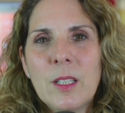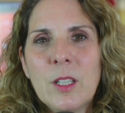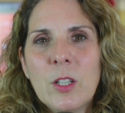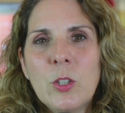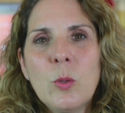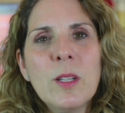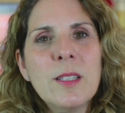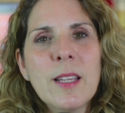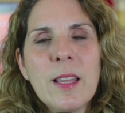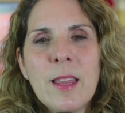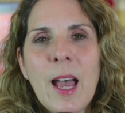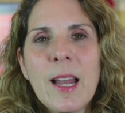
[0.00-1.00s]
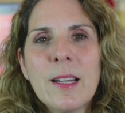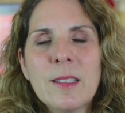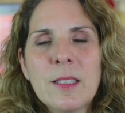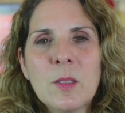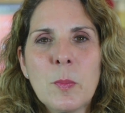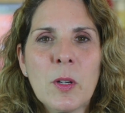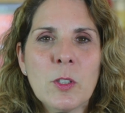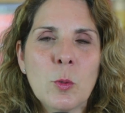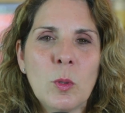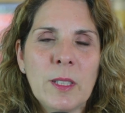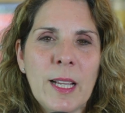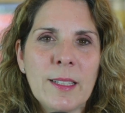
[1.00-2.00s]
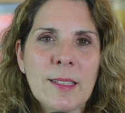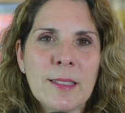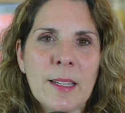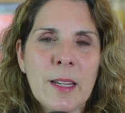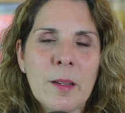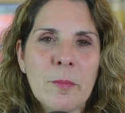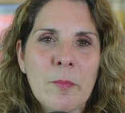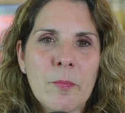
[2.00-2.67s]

You could say that is a spiritual legacy.